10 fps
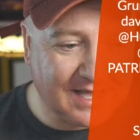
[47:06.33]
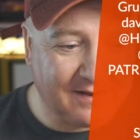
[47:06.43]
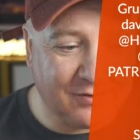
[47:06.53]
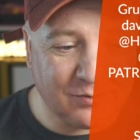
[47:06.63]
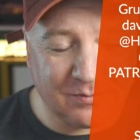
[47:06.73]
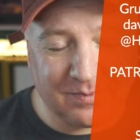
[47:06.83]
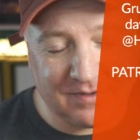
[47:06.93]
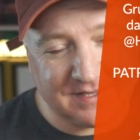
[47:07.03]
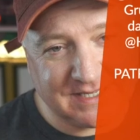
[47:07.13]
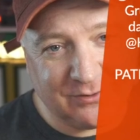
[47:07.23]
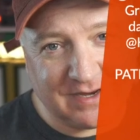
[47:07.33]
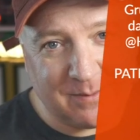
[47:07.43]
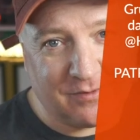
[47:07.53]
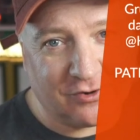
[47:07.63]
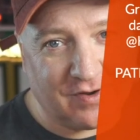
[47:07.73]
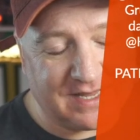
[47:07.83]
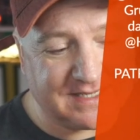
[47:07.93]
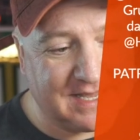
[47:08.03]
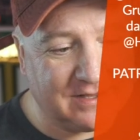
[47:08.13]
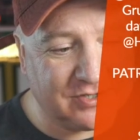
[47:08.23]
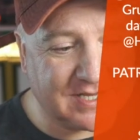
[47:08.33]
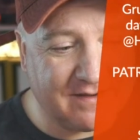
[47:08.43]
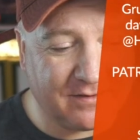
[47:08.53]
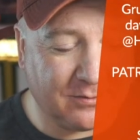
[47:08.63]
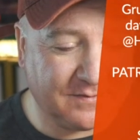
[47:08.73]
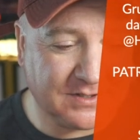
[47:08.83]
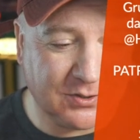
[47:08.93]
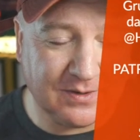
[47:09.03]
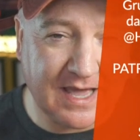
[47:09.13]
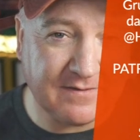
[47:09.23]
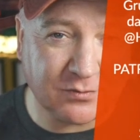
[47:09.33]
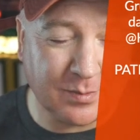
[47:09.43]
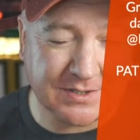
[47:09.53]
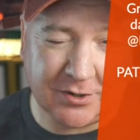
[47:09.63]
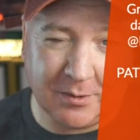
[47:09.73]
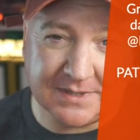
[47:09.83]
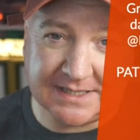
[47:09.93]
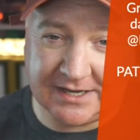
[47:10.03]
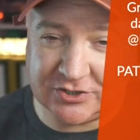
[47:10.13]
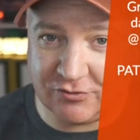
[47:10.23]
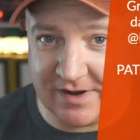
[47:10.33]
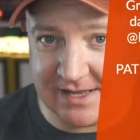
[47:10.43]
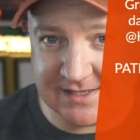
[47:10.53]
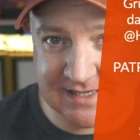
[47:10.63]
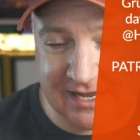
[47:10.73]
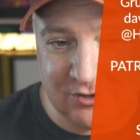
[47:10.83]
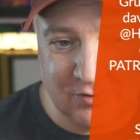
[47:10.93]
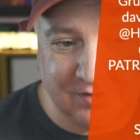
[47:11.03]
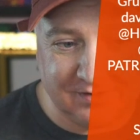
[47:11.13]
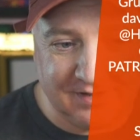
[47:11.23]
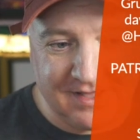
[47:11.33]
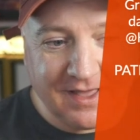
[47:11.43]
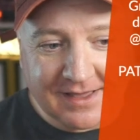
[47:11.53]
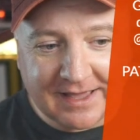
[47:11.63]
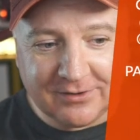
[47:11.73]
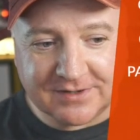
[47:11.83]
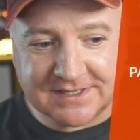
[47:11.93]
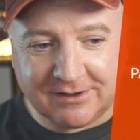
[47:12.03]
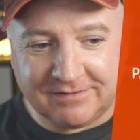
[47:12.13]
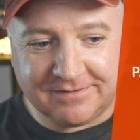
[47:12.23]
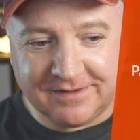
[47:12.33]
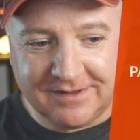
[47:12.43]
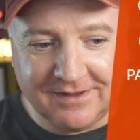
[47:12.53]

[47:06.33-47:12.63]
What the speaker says: And if you want to see your name on the credits here, just head over to kevsrobots.com/credits and you can get yourself